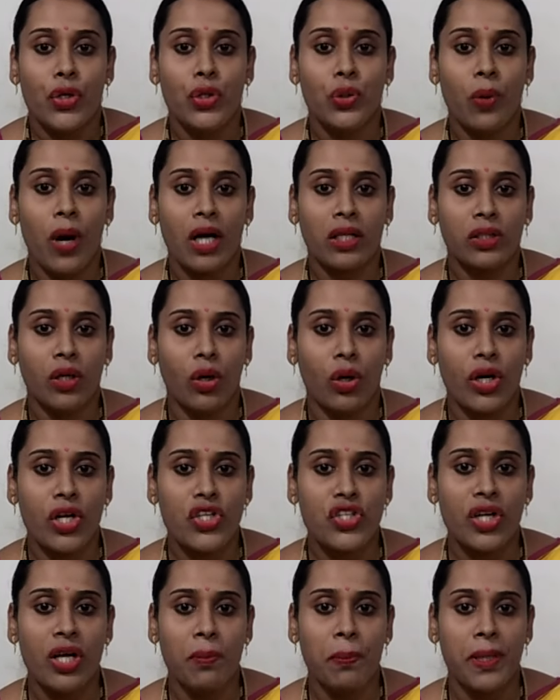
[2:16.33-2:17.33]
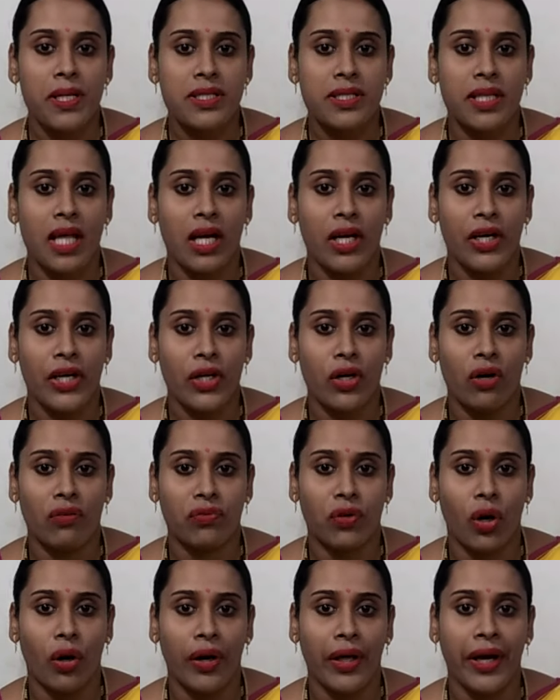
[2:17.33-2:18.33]
You are the original personality
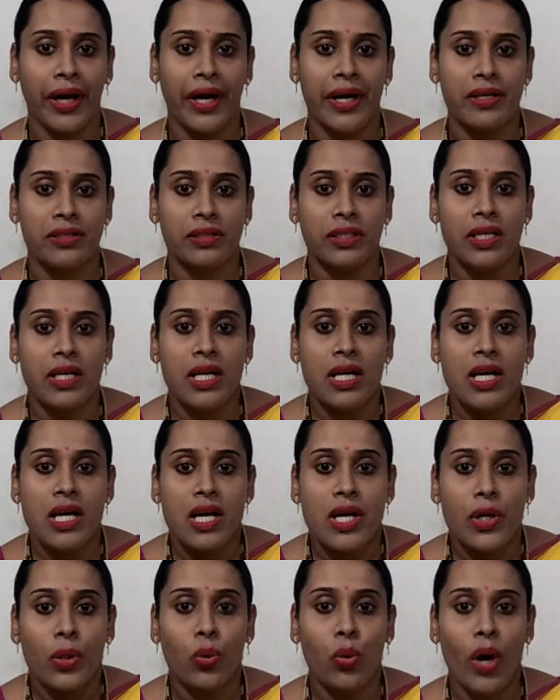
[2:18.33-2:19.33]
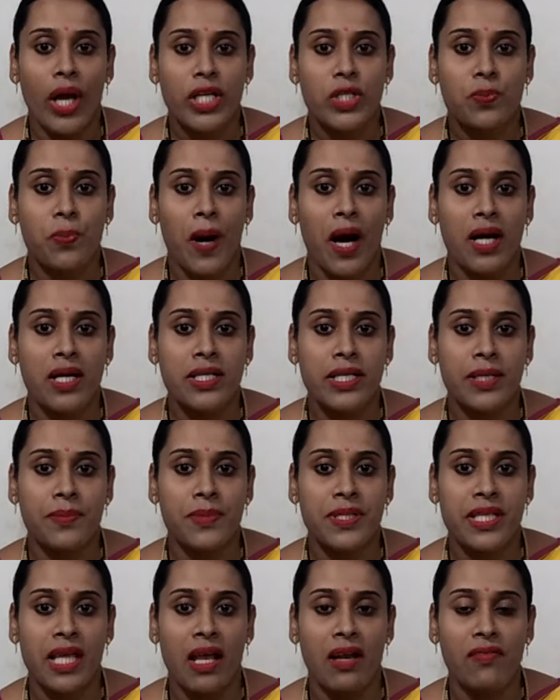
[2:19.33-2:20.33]
of Godhead, who expands
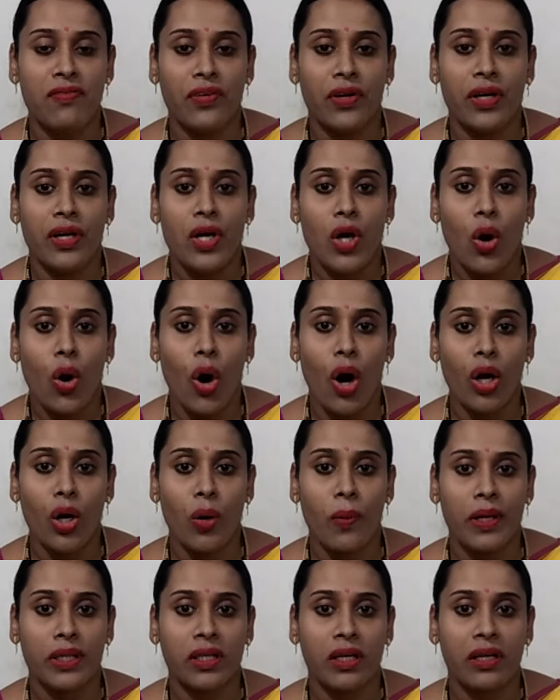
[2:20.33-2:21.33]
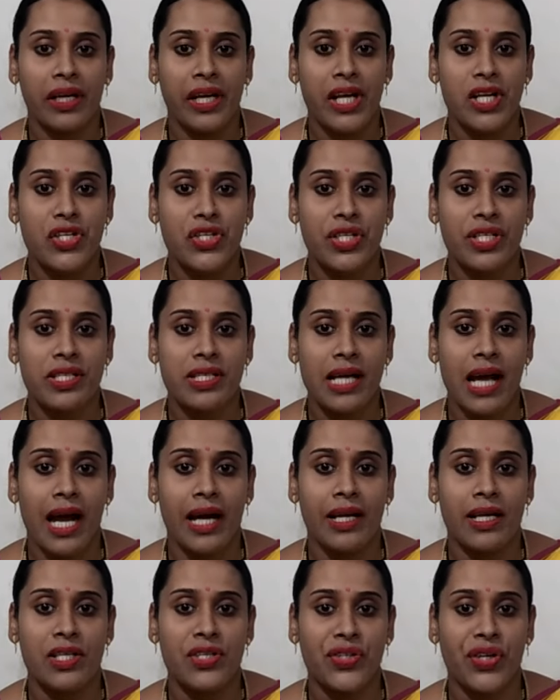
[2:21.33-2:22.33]
himself all over the creations
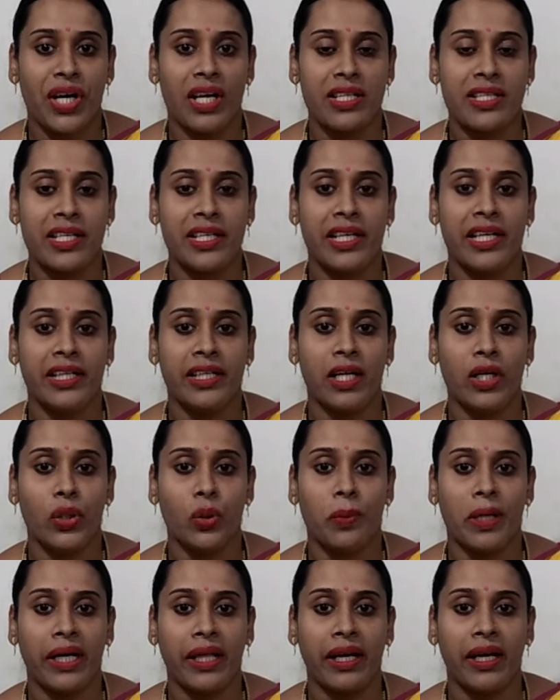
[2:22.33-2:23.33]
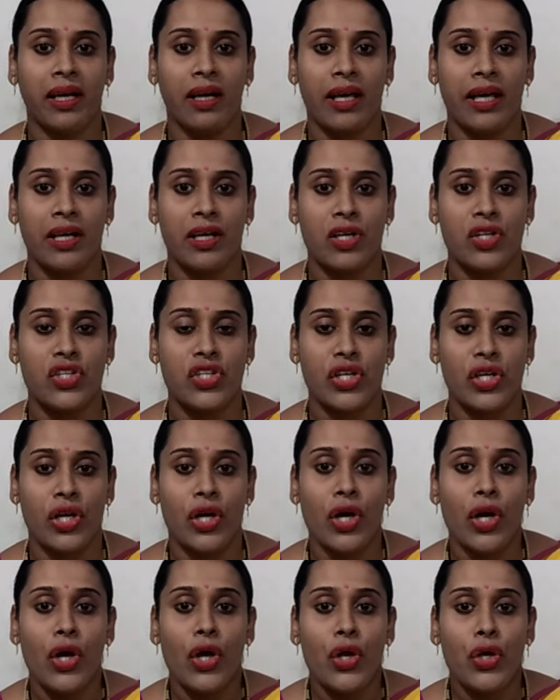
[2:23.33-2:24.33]
and is transcendental to material
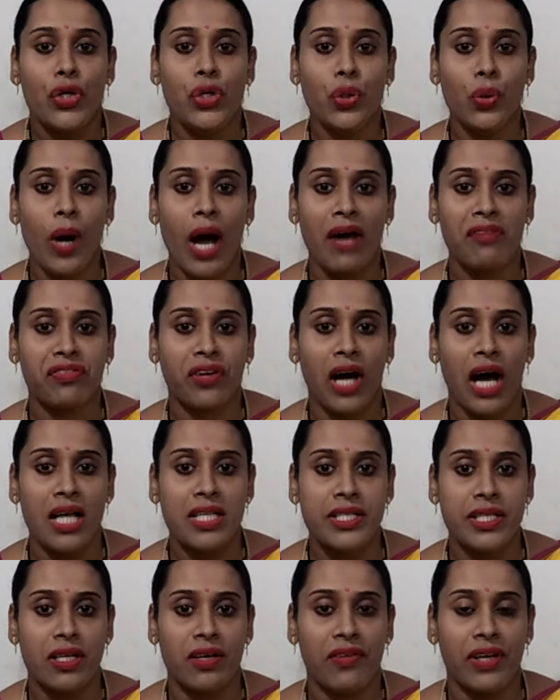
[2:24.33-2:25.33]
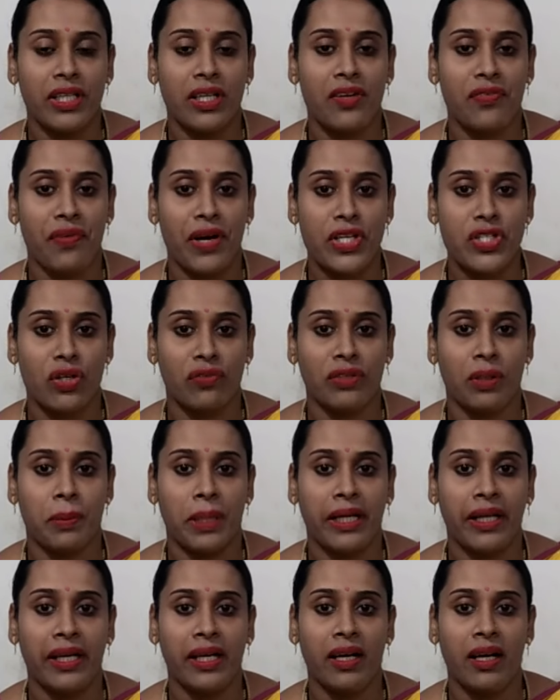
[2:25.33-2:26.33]
energy. You have cast away the effects of
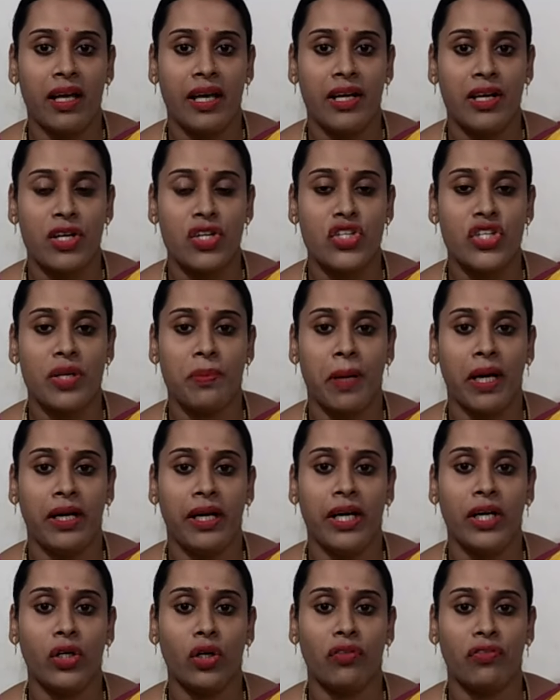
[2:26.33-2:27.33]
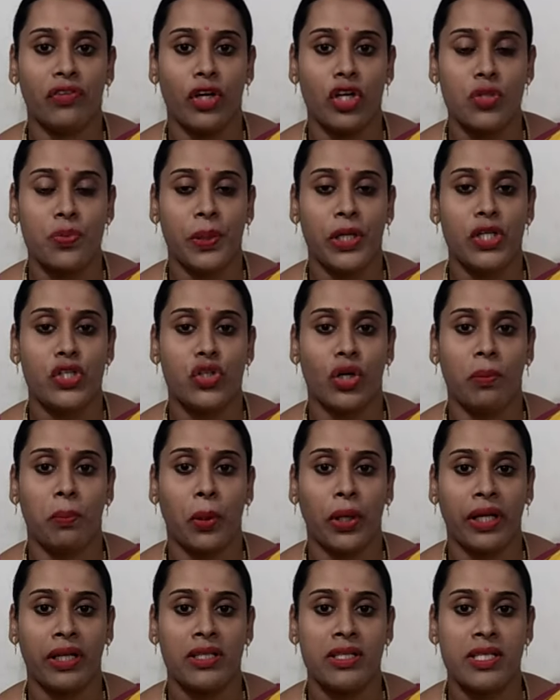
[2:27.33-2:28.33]
the material energy by dint of your
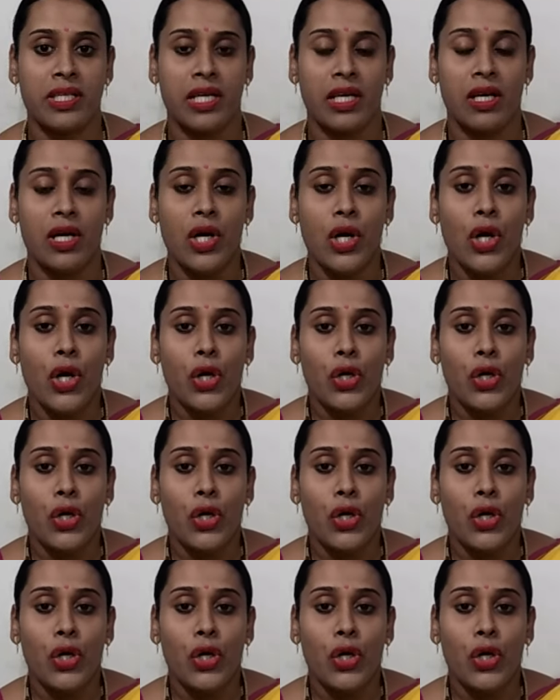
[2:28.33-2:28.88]
spiritual potency.